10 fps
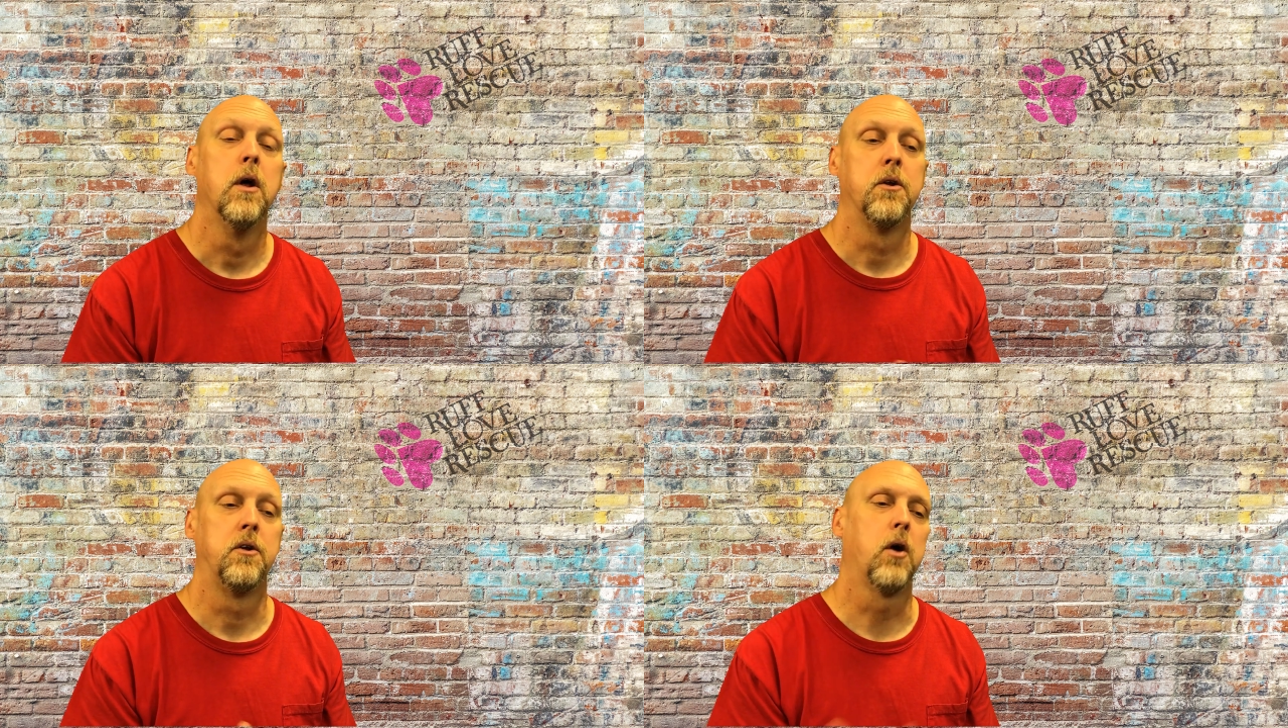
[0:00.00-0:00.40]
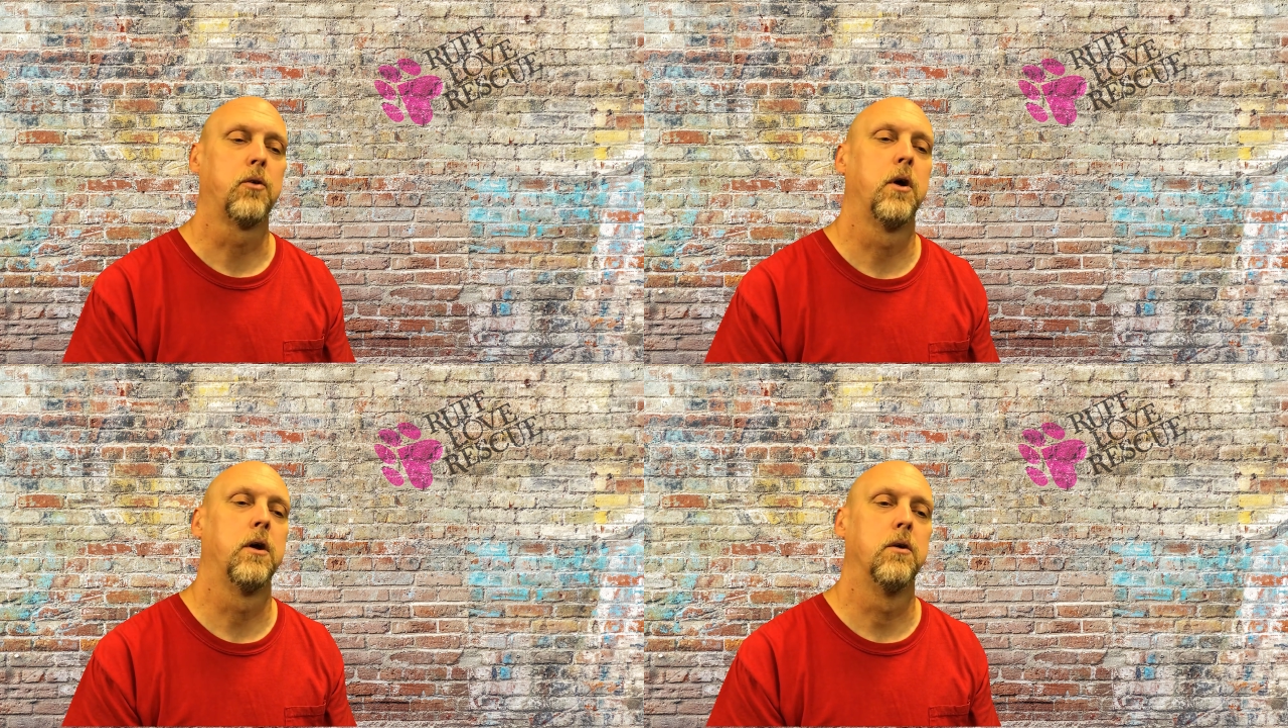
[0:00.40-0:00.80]
The dog
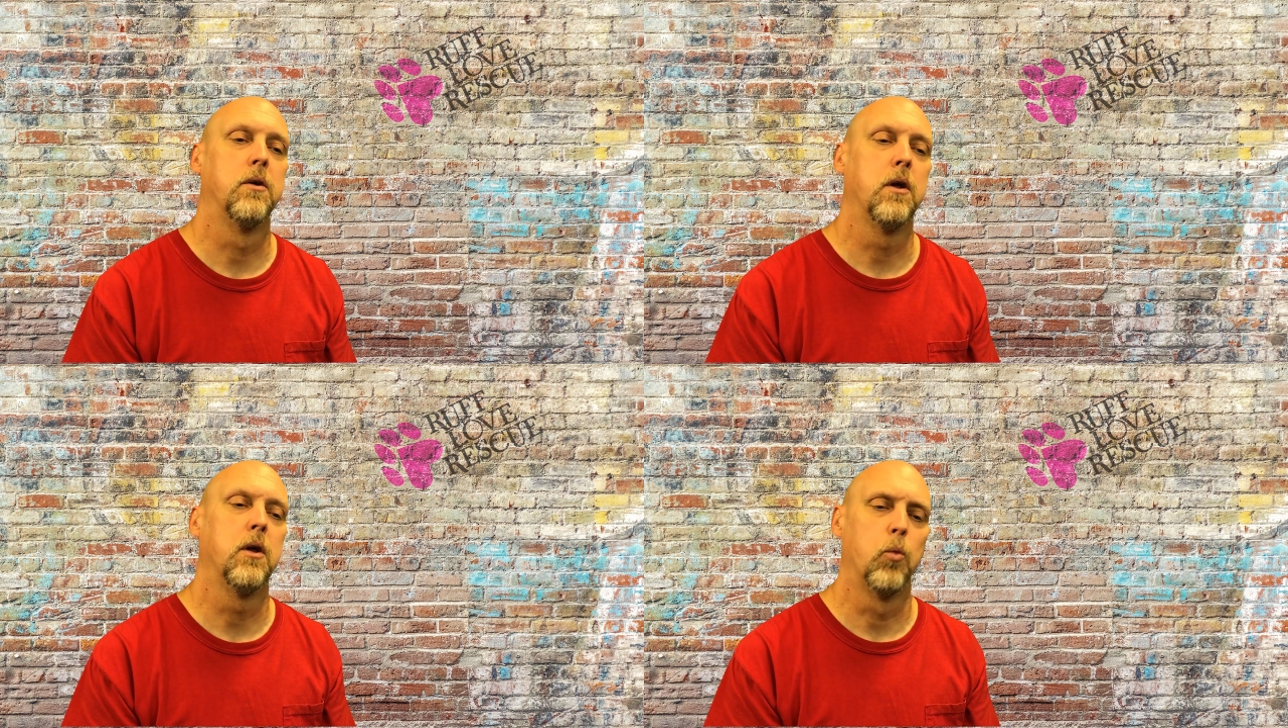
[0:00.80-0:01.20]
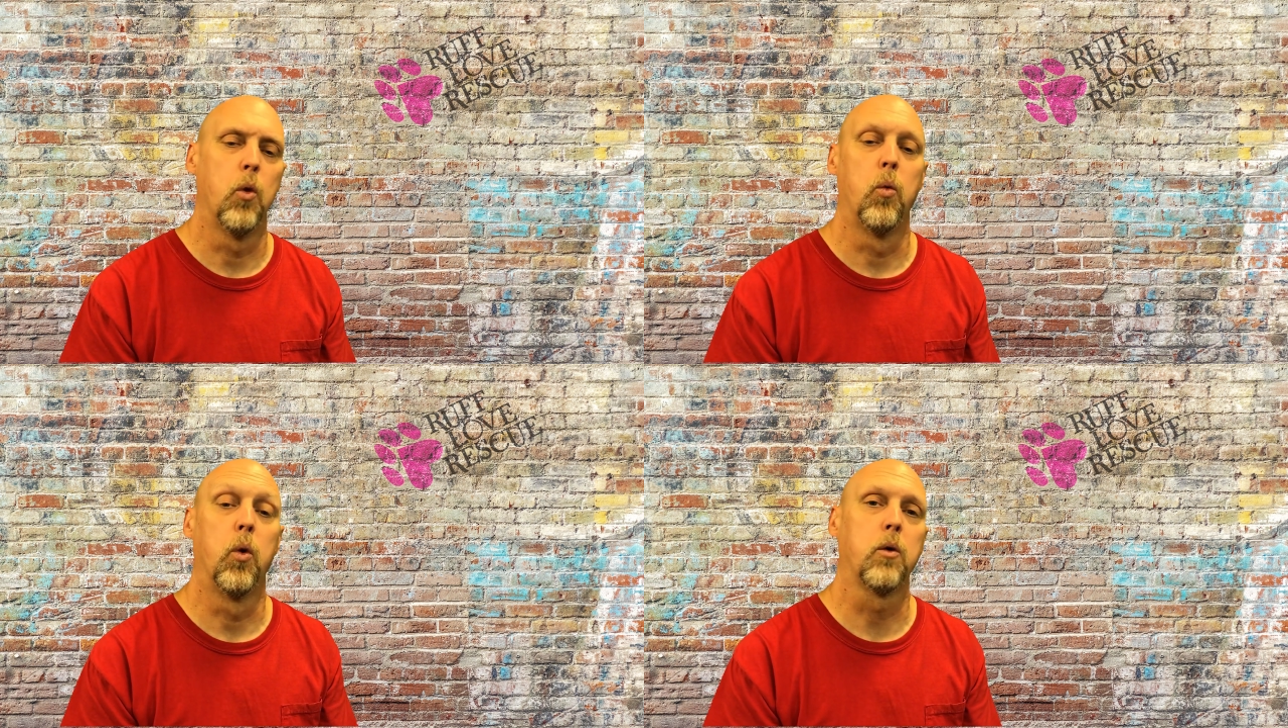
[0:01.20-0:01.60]
trainer
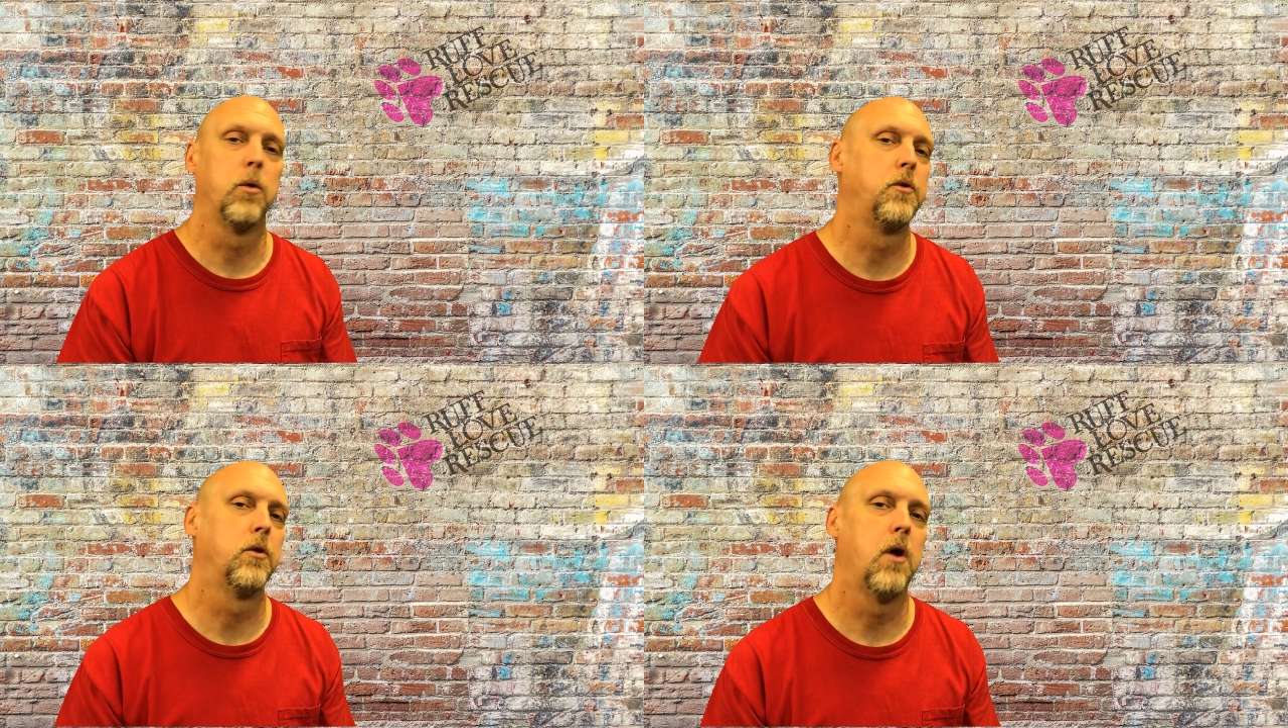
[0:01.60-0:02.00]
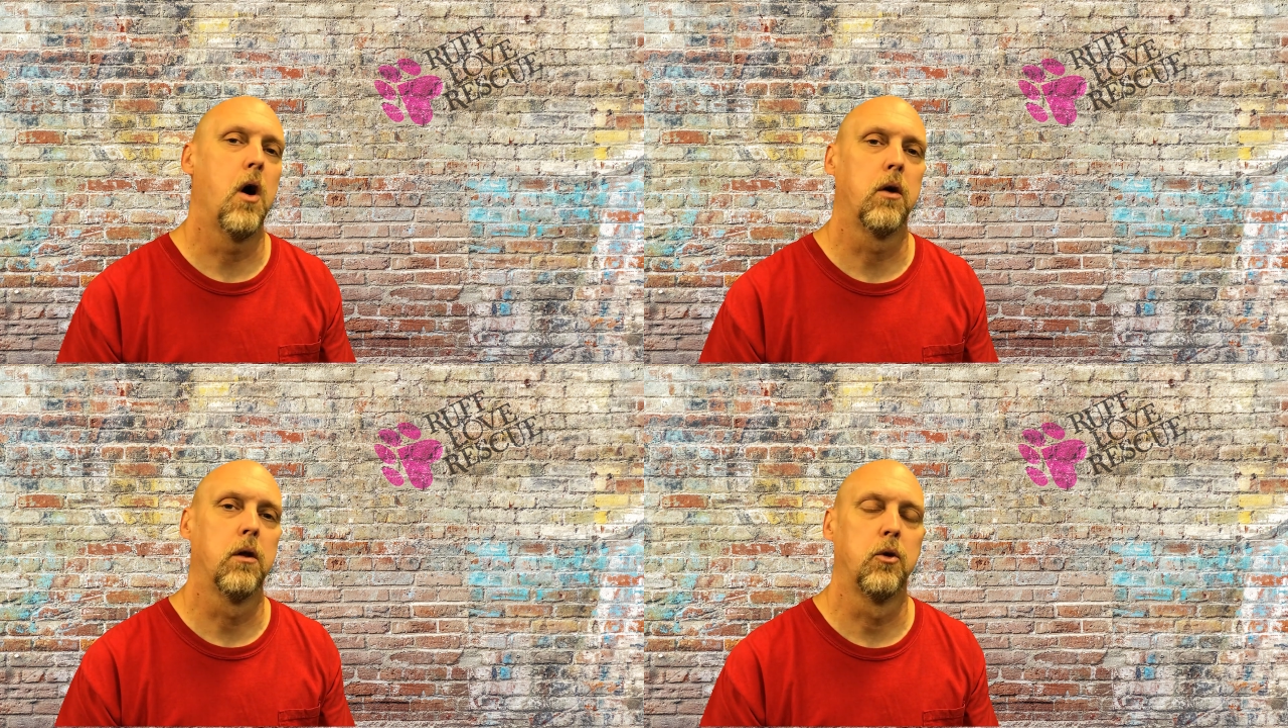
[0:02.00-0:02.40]
will work with your
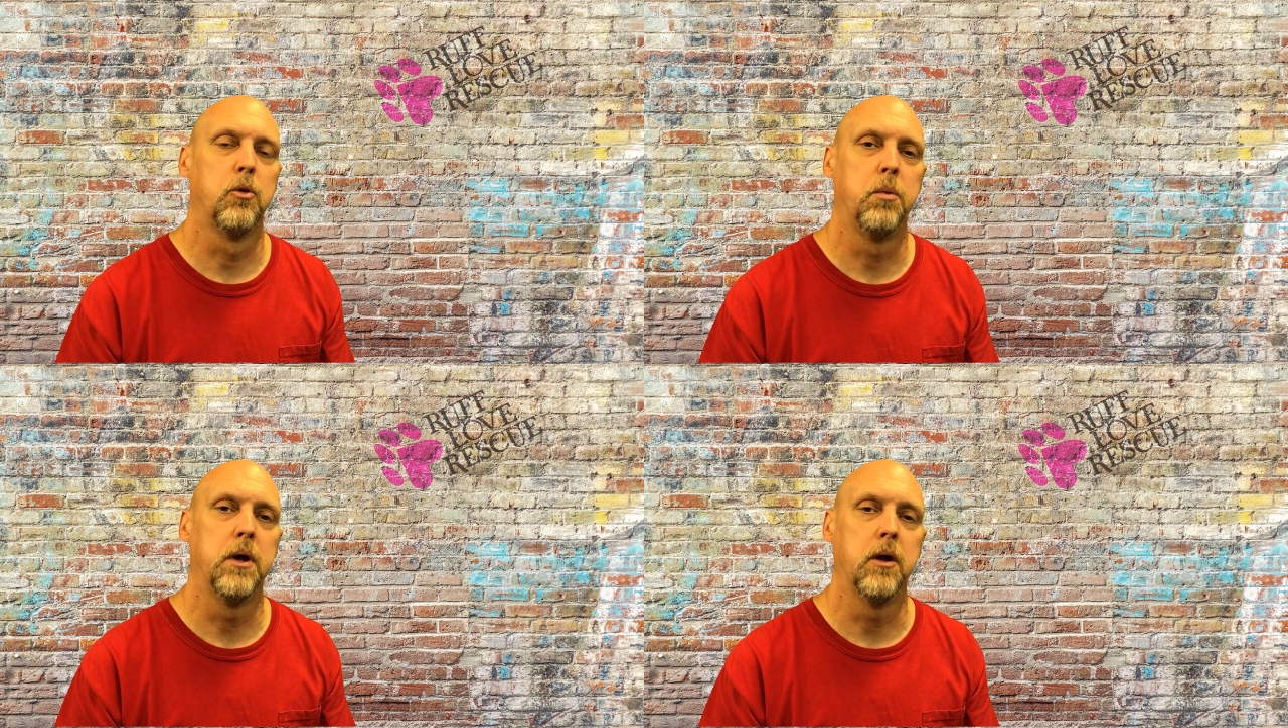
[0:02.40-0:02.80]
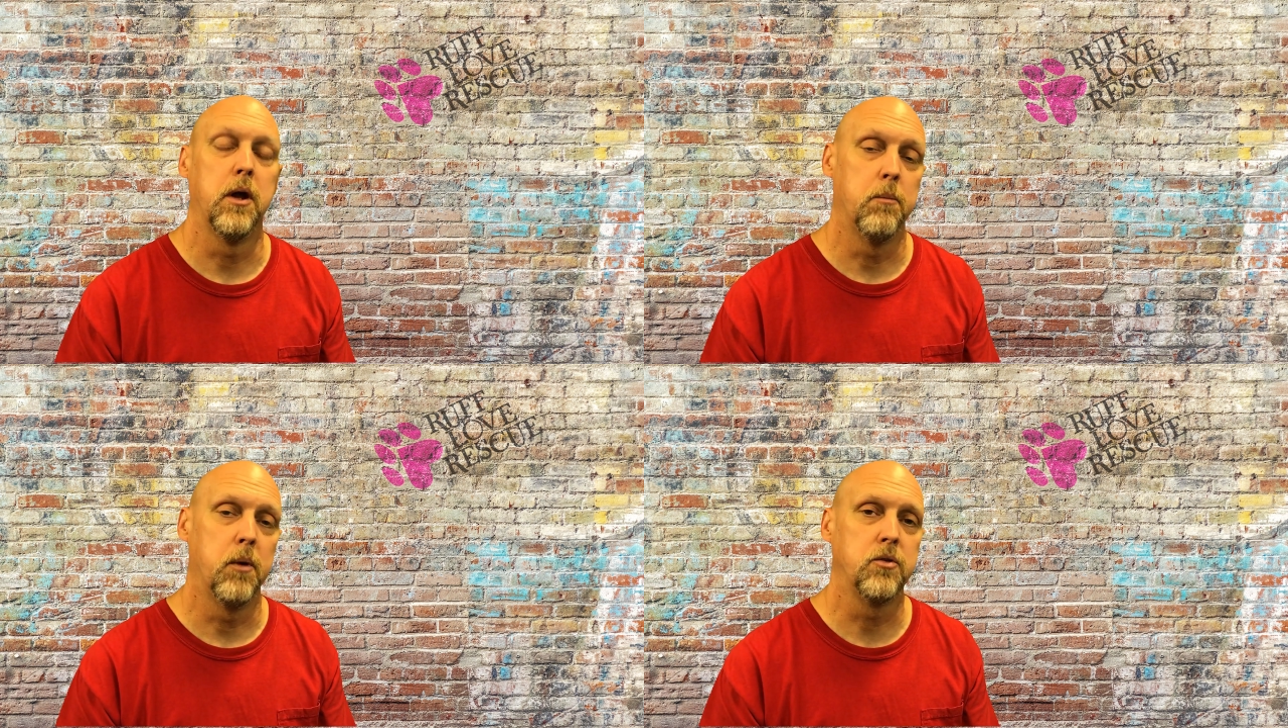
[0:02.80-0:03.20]
dog a little bit
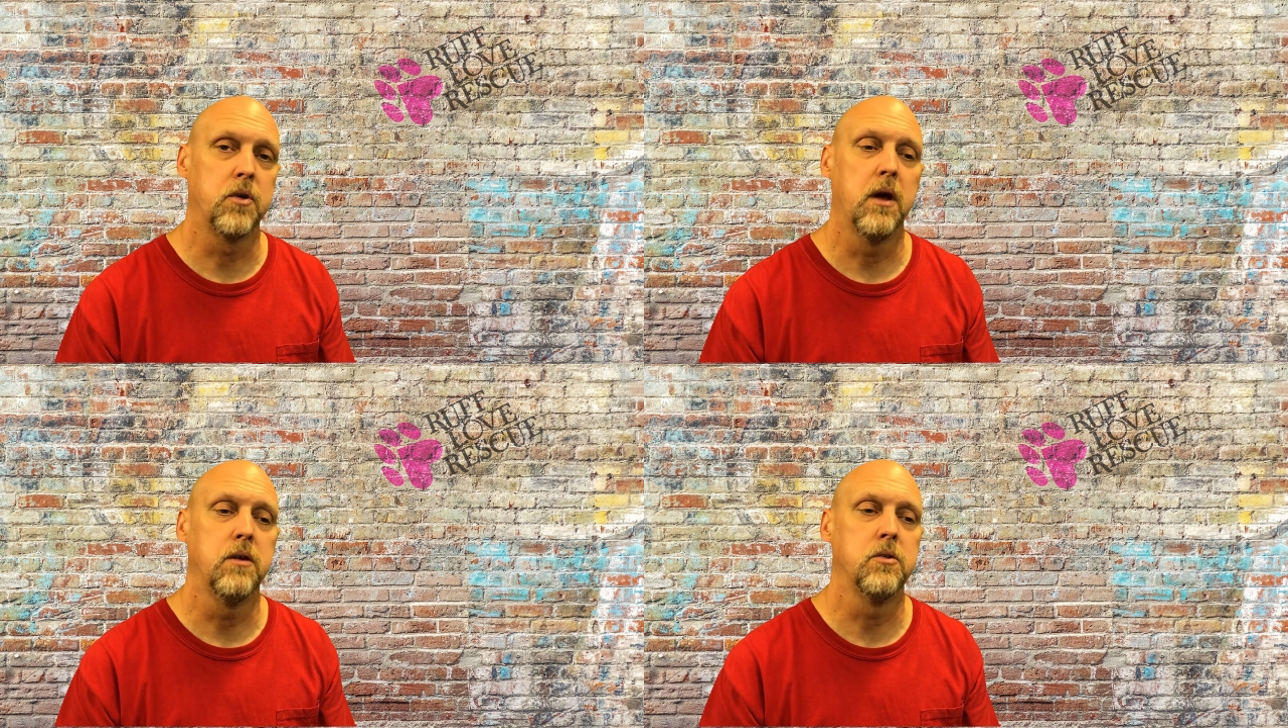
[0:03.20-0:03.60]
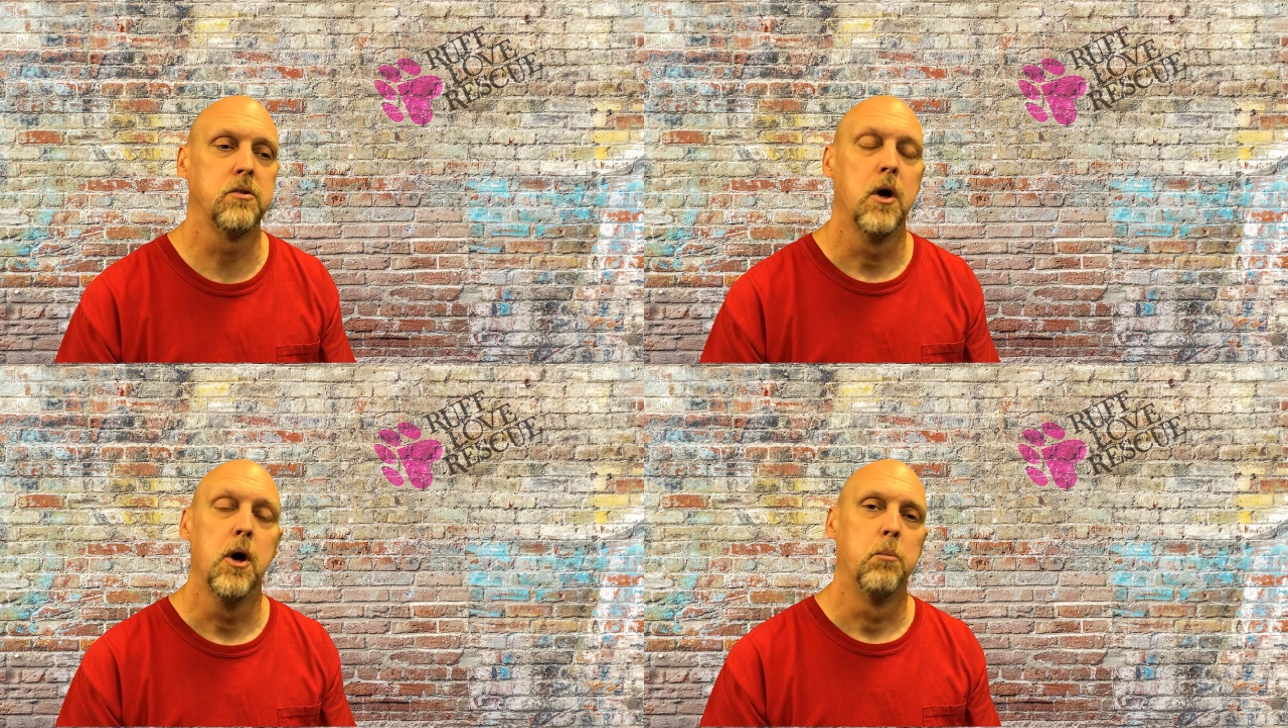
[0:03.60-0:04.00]
in most cases,